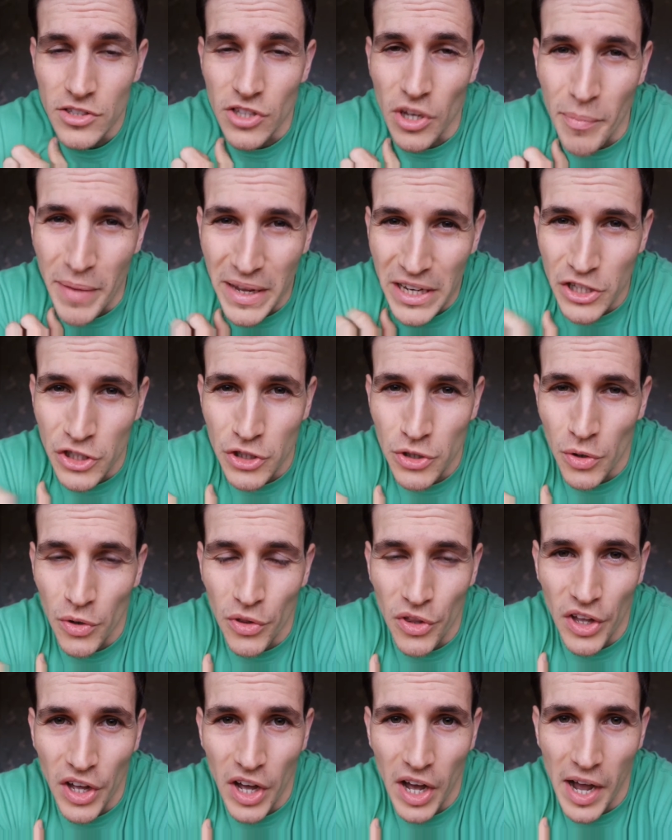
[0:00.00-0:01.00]
So I'm making
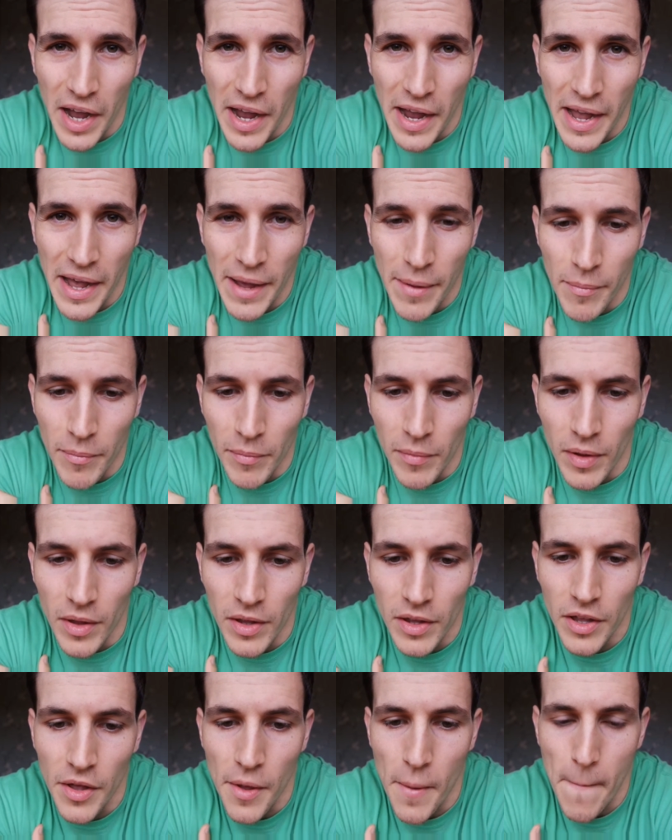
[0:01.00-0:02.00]
sure that I am
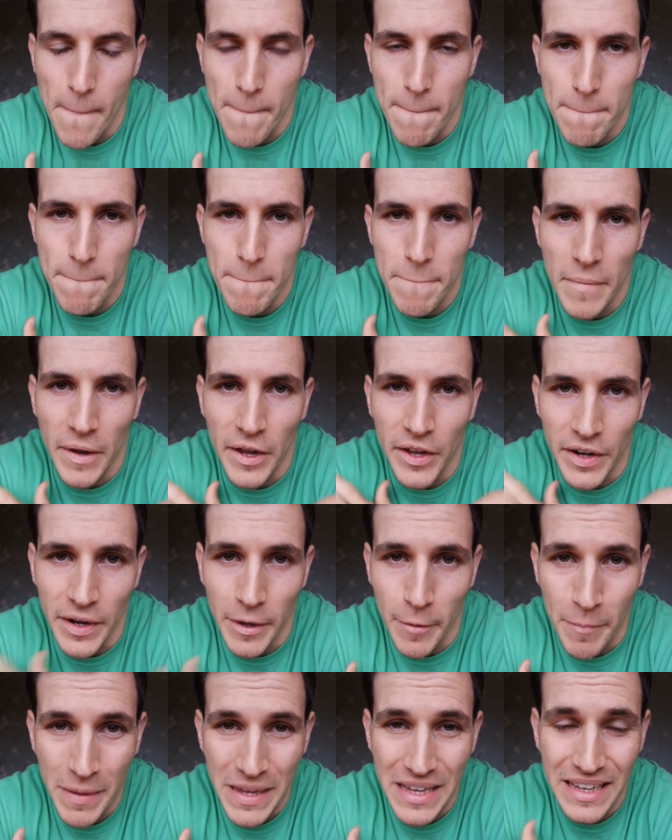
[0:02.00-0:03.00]

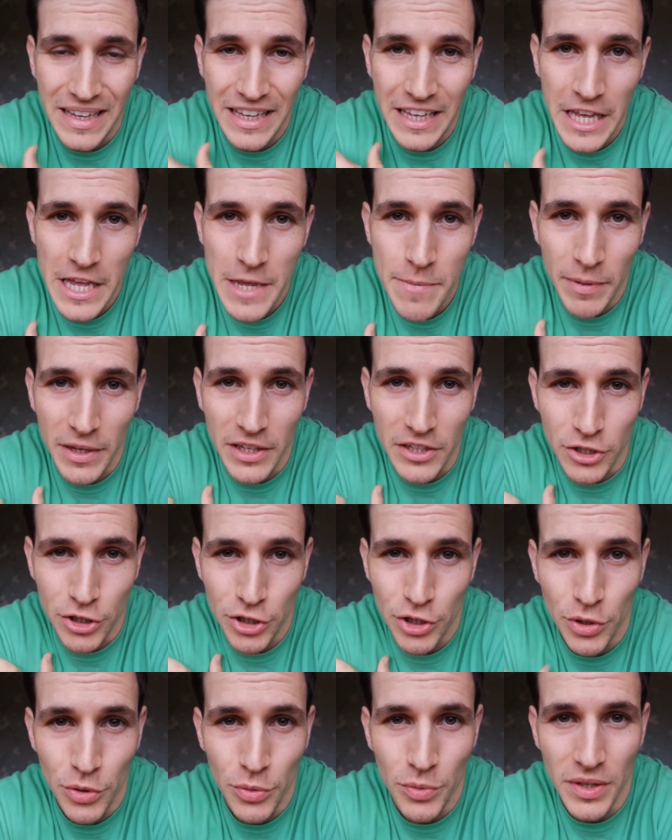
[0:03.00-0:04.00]
going to be keeping
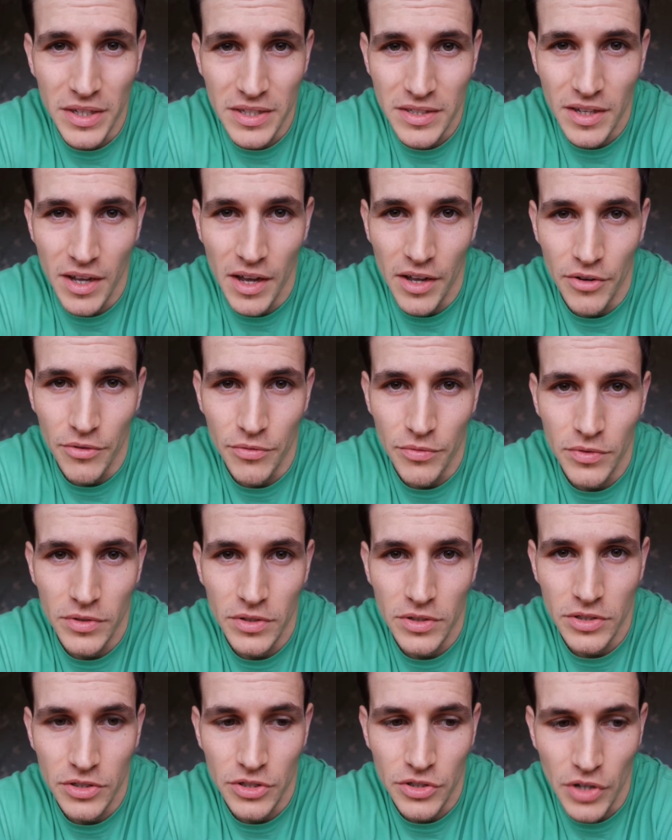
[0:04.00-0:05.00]
to this kind of
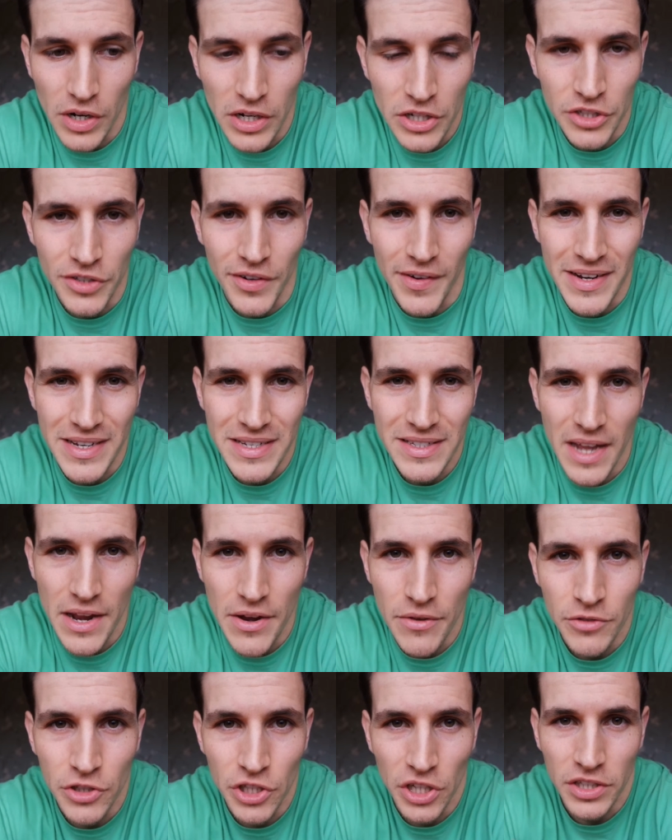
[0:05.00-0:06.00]
structure
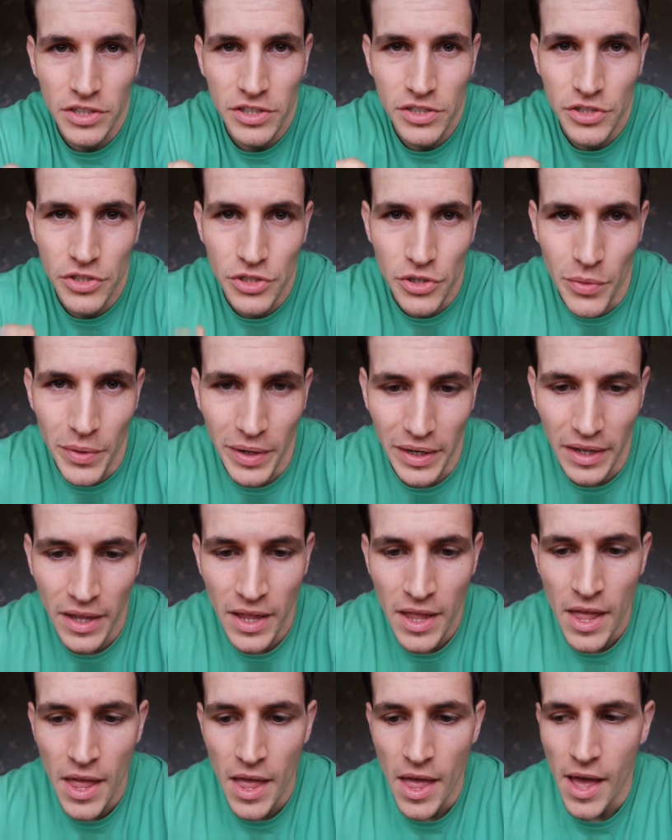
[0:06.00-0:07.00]
instead of just
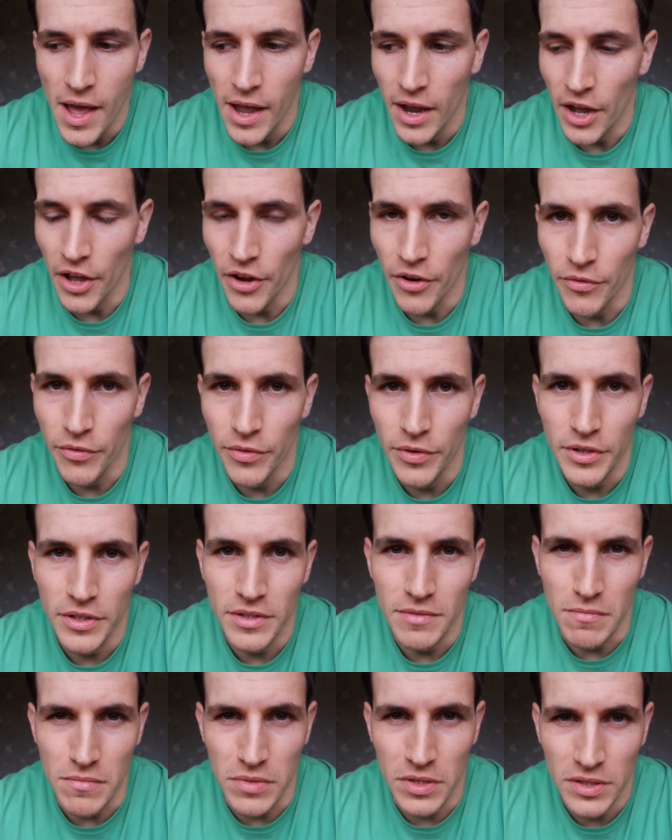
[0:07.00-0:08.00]
doing kind of
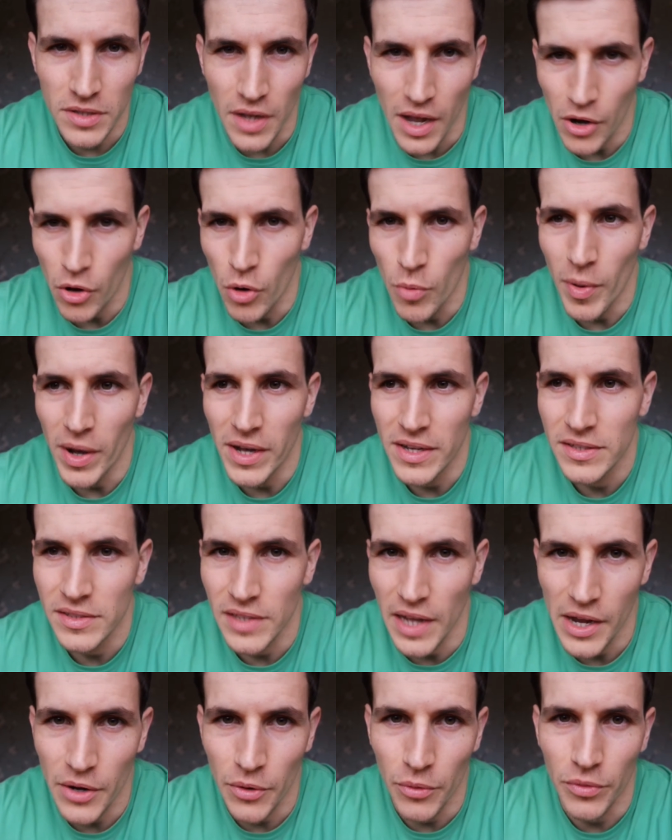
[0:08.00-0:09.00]
cycle by
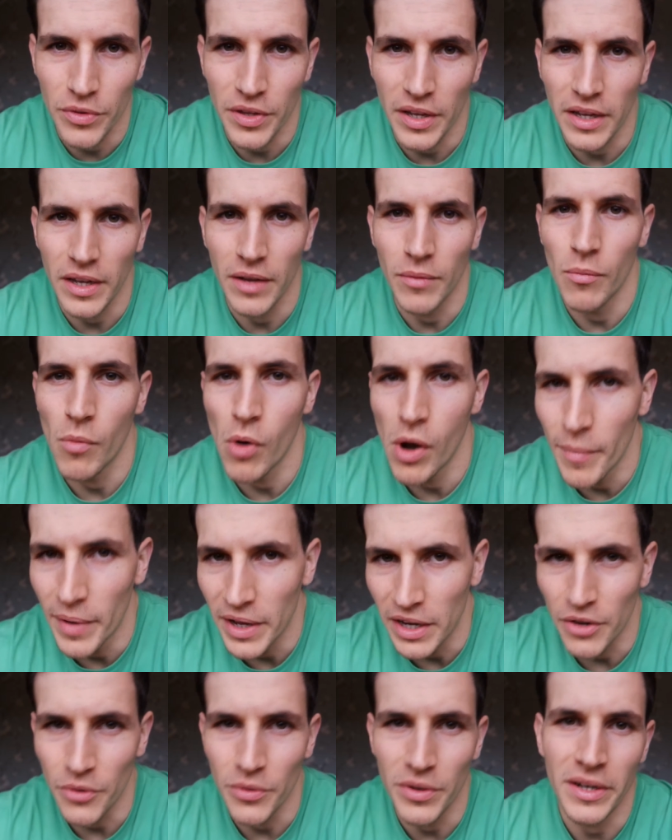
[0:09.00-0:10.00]
cycle thinking, what
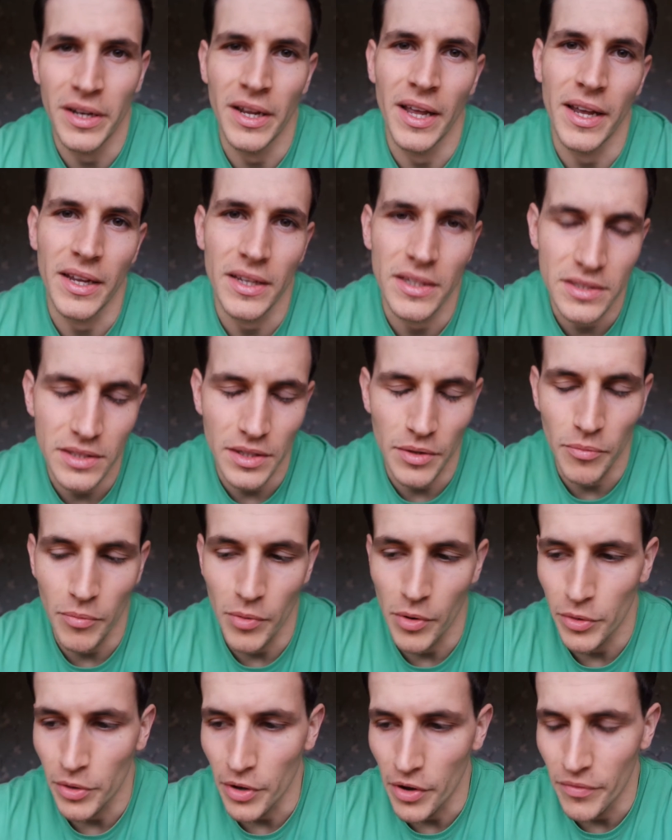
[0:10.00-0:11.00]
am I doing next,
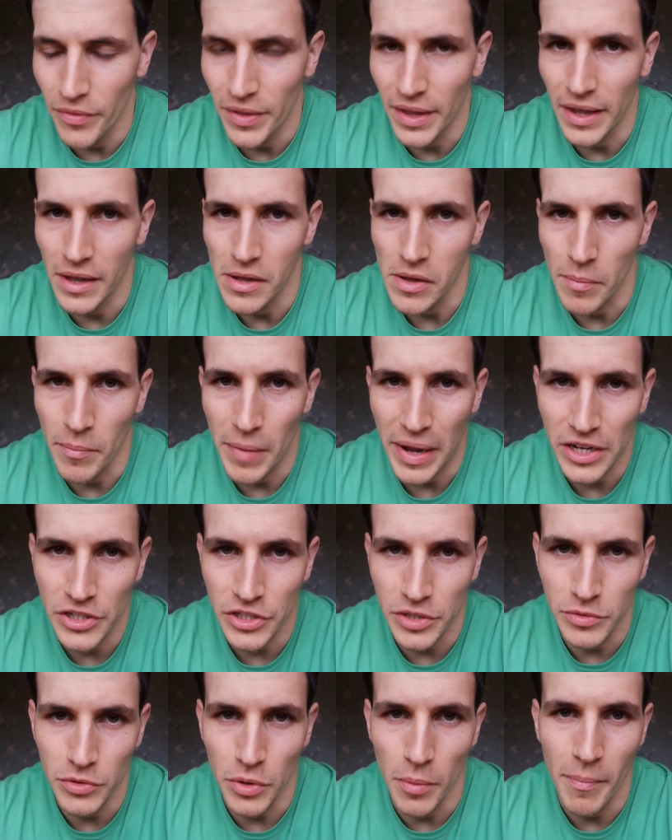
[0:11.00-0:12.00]
going there. I'm
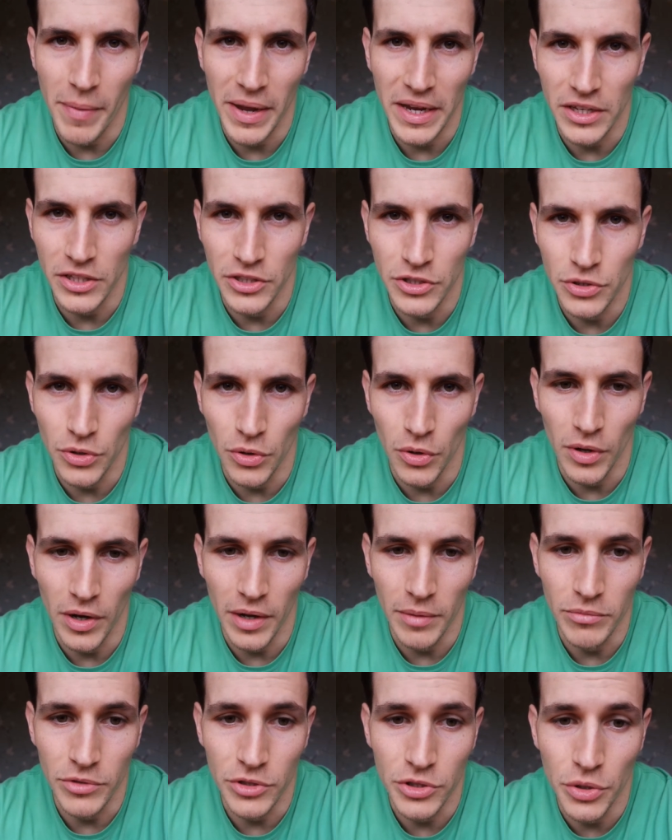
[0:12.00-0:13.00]
actually sort of making
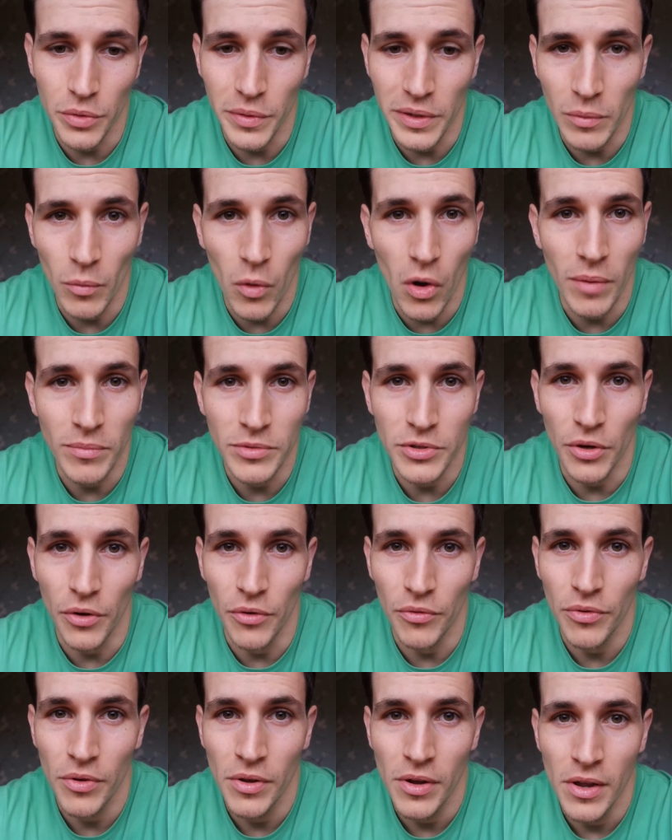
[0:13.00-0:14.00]
sure I'm doing what I'm
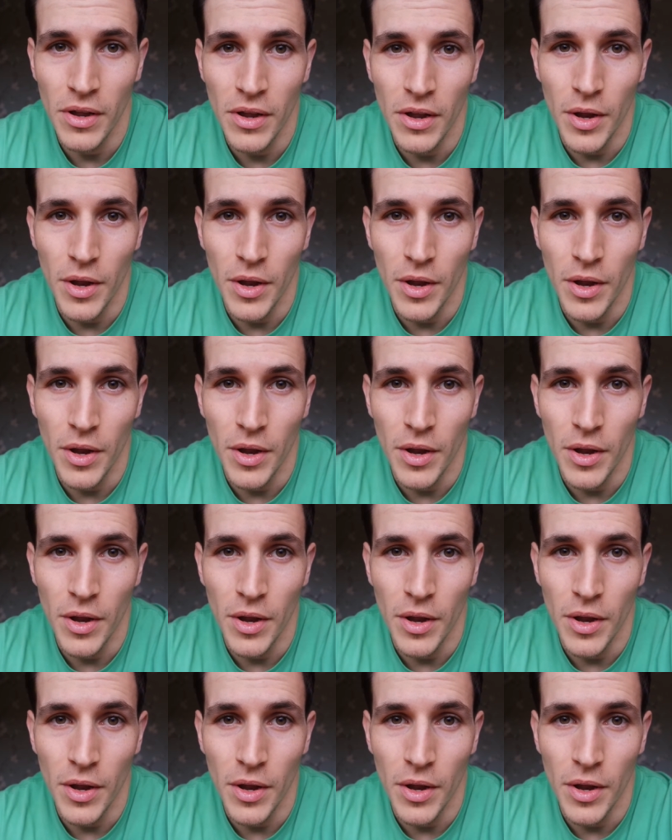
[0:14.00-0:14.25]
sort of